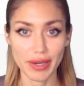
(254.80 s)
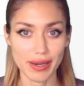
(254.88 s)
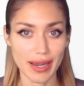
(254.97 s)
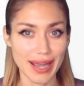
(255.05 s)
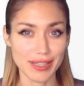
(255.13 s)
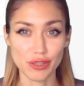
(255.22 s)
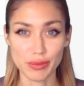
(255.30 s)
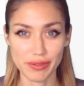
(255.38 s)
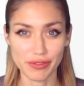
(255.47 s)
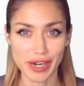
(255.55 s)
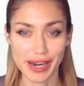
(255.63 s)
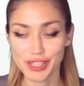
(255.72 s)
Okay, I had to
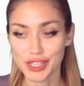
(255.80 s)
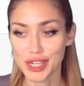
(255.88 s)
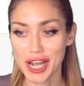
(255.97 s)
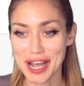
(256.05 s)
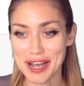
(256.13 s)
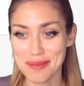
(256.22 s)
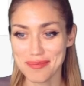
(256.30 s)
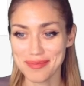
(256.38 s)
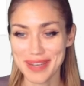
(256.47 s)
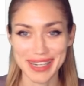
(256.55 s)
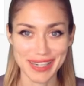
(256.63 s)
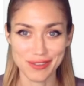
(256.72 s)
refresh
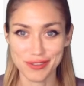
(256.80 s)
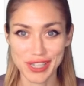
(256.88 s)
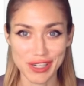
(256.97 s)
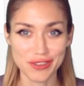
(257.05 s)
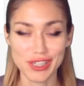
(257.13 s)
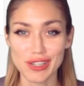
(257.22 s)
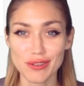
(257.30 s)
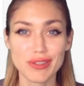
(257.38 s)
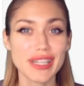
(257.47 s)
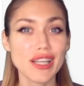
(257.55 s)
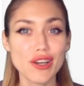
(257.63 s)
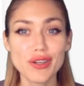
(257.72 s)
um, and it did a little
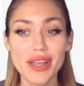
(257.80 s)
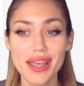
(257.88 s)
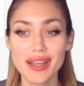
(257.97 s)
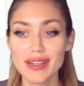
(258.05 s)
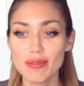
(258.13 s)
reload,